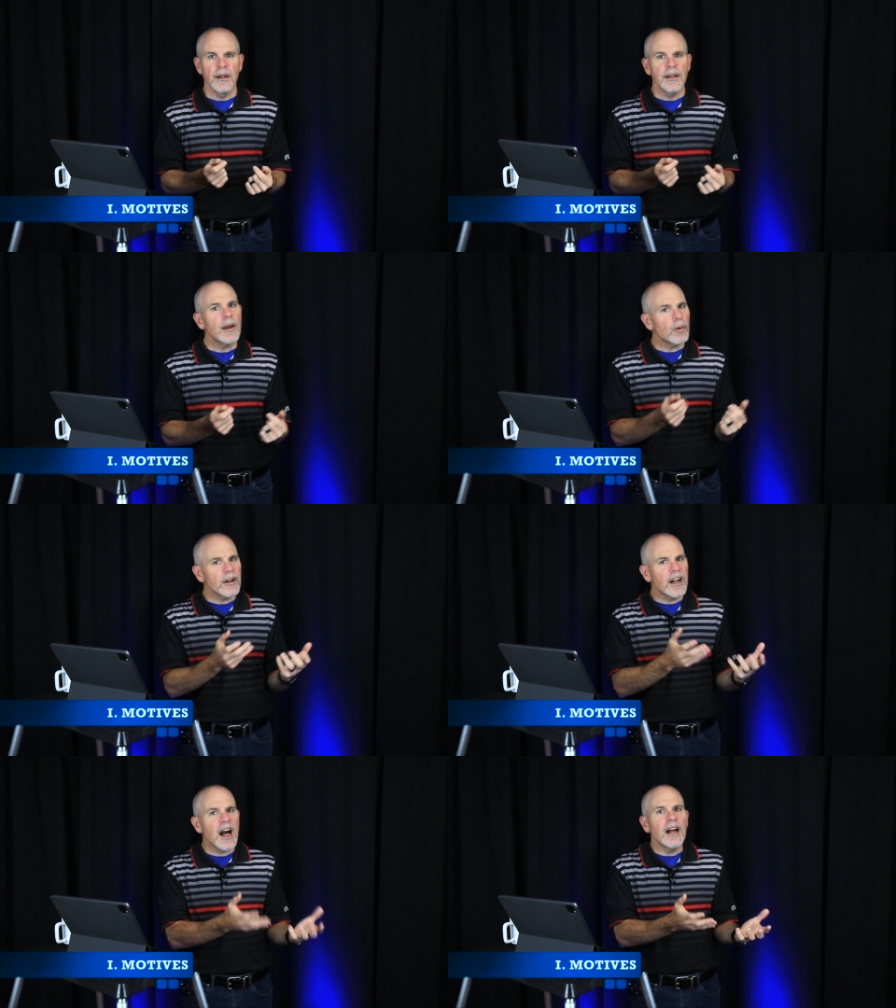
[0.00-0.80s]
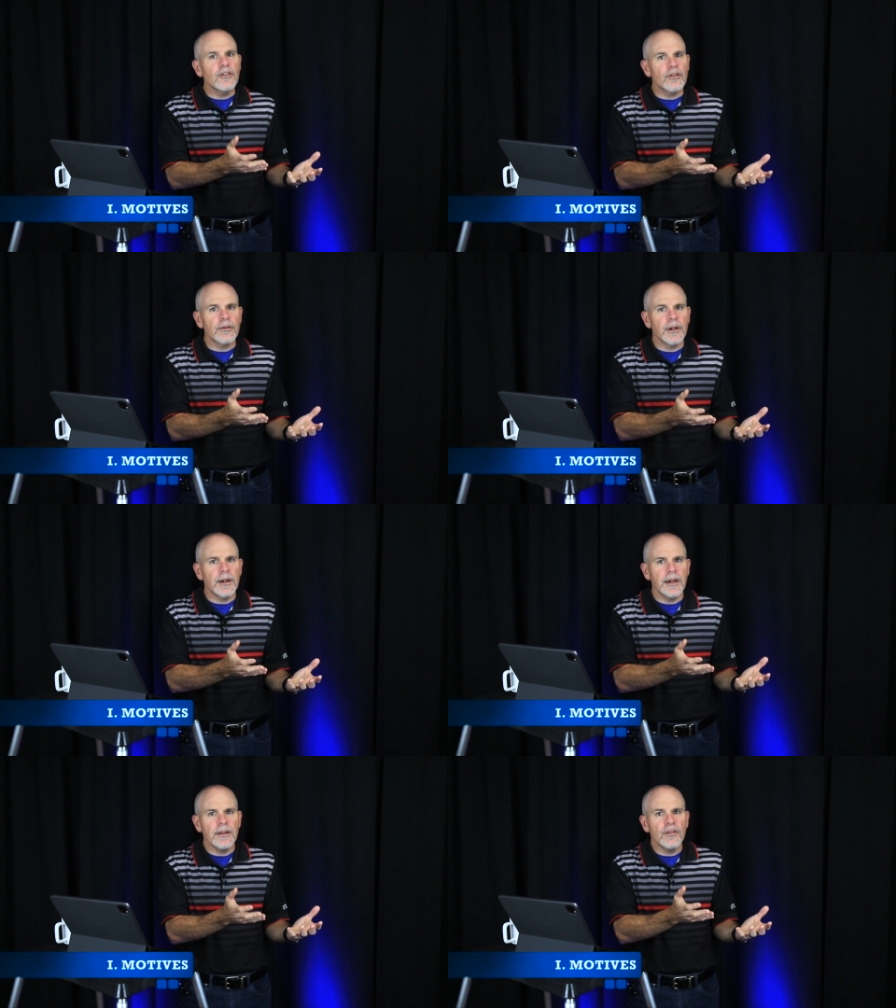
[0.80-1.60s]
that were
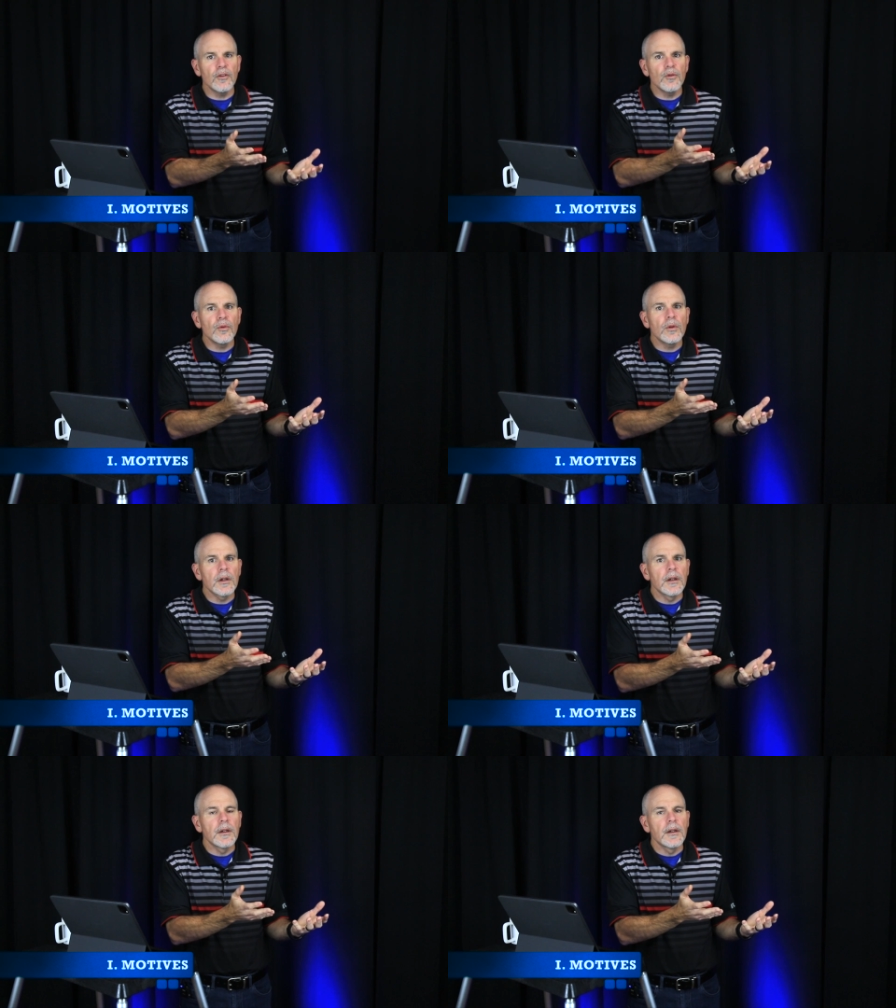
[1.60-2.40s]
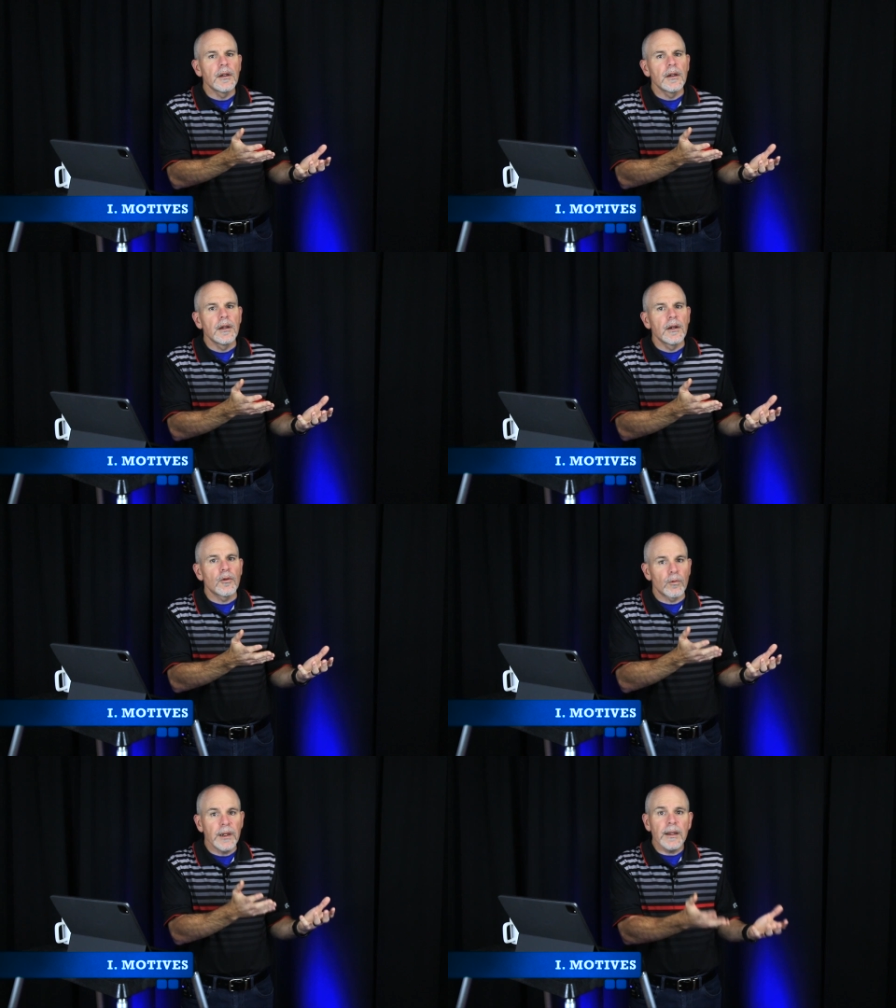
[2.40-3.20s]
contrary to
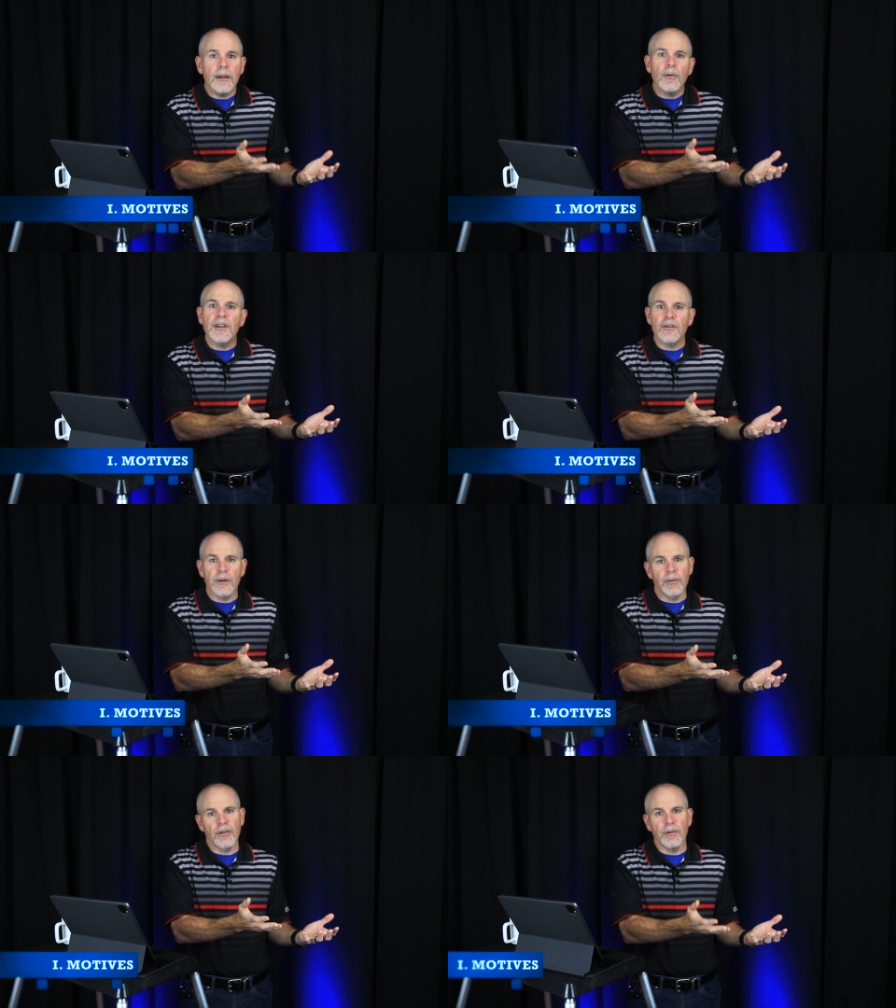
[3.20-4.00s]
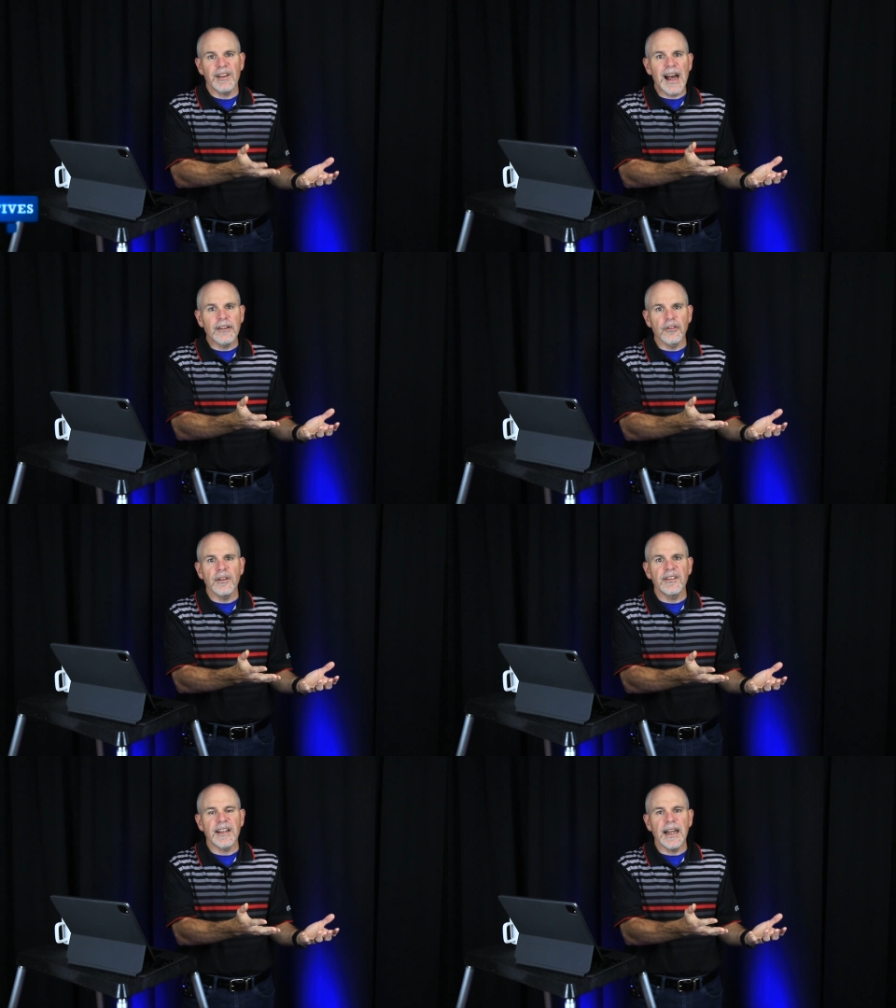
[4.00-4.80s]
really what Scripture was
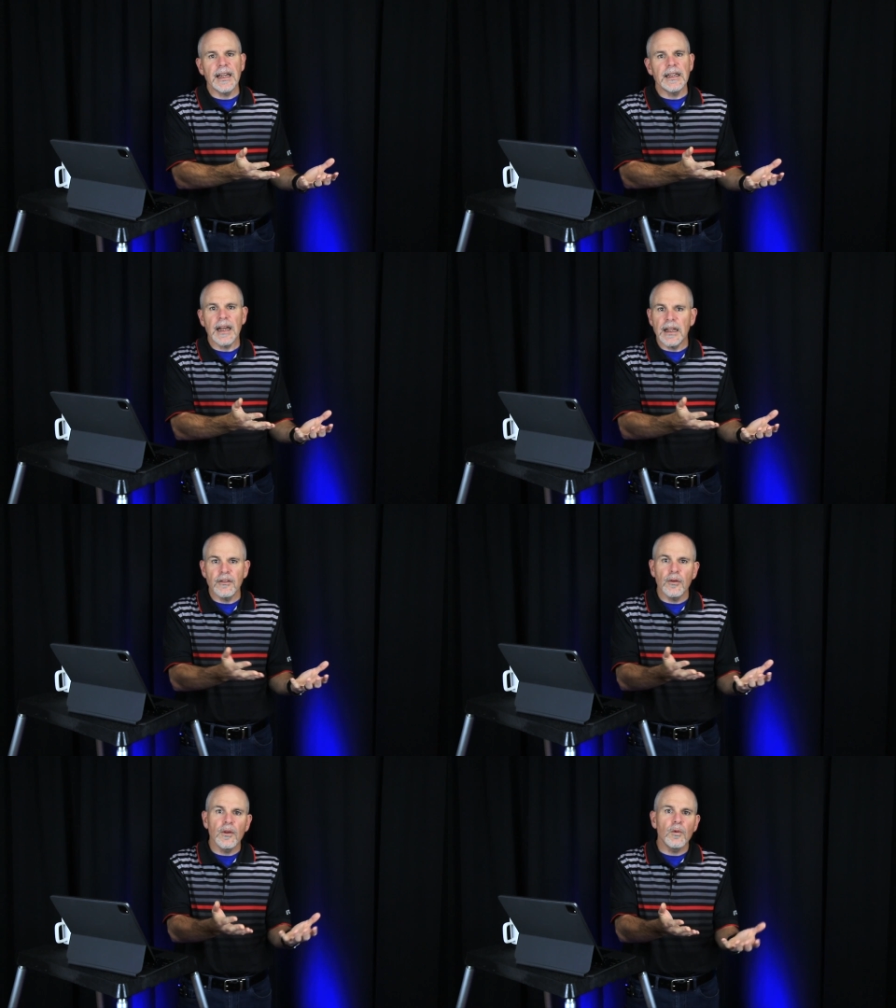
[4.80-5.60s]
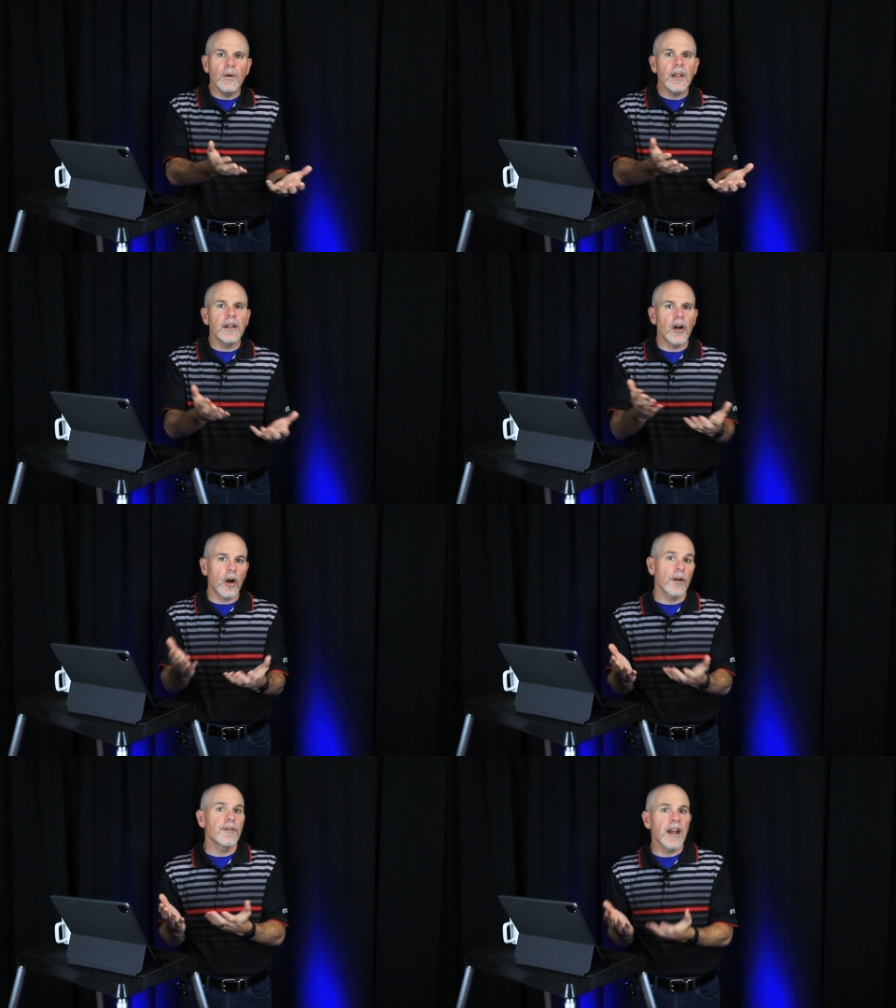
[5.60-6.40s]
actually saying and to the will and
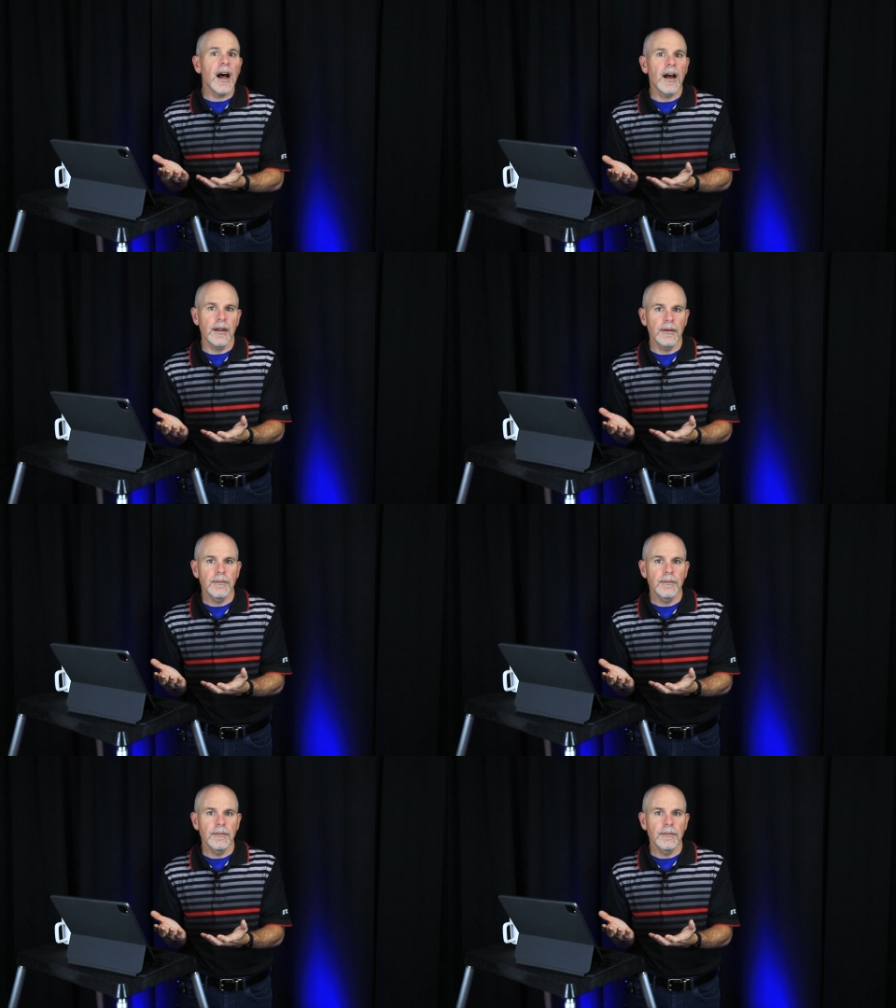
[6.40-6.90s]
heart of God.